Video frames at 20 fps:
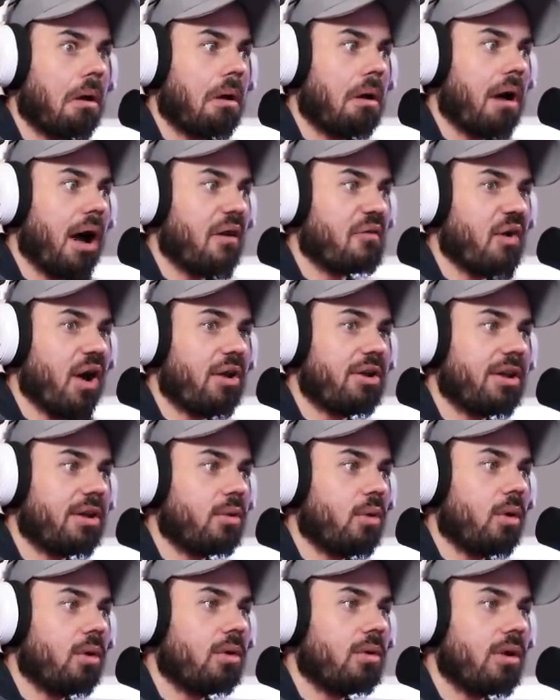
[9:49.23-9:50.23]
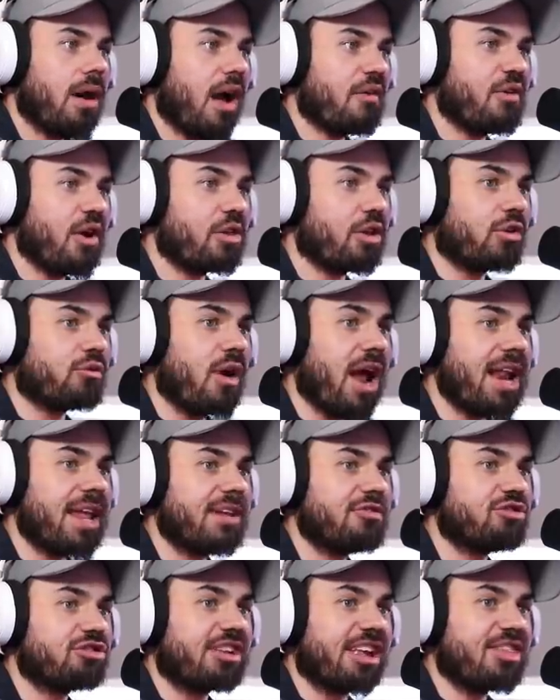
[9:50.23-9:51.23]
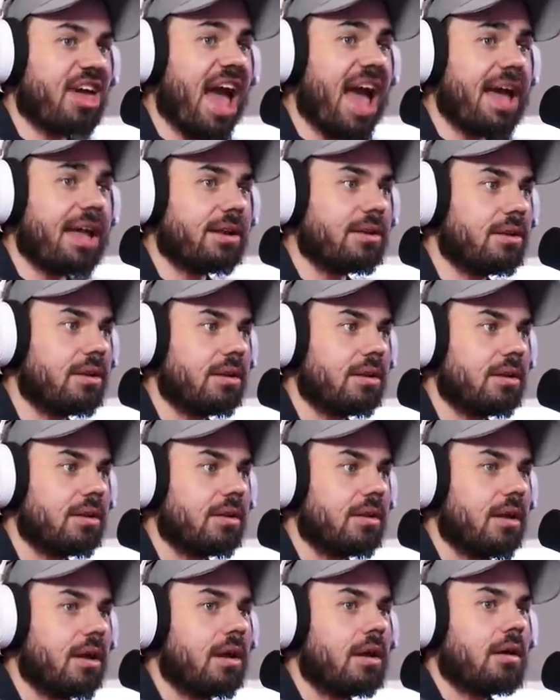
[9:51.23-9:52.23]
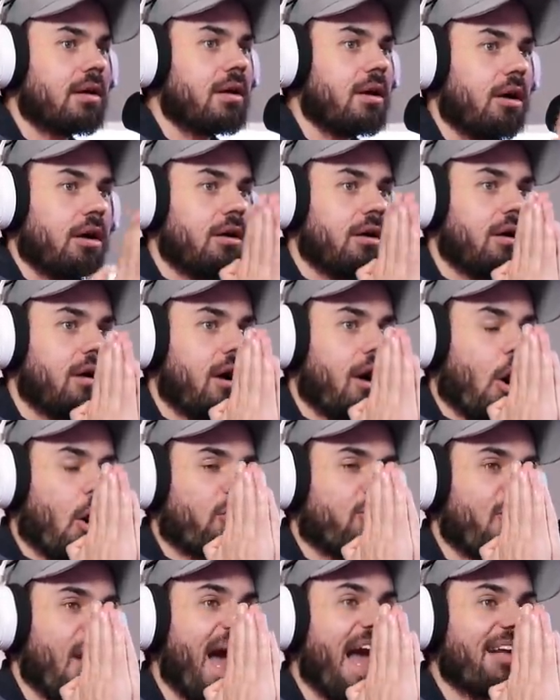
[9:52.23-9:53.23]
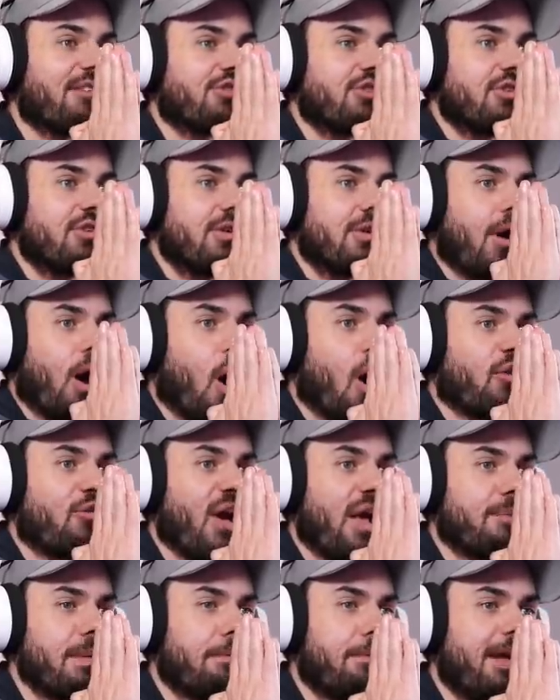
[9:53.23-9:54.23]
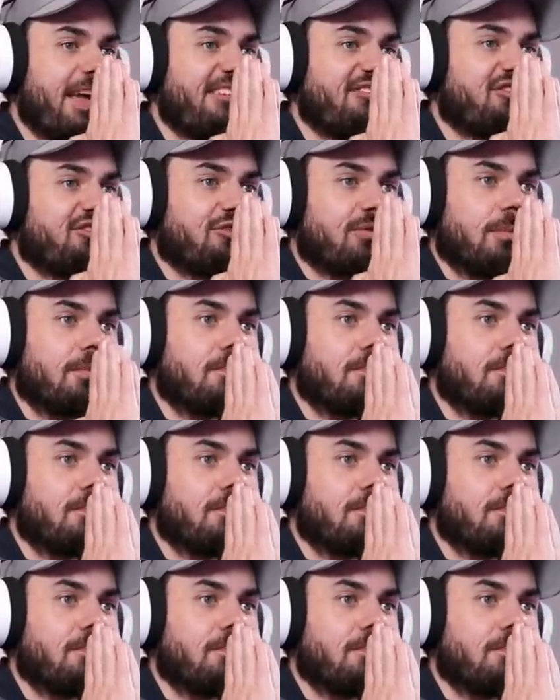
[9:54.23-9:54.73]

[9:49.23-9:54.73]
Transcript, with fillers: I found it. I found it already, just like that. Artifact? Artifact me, please?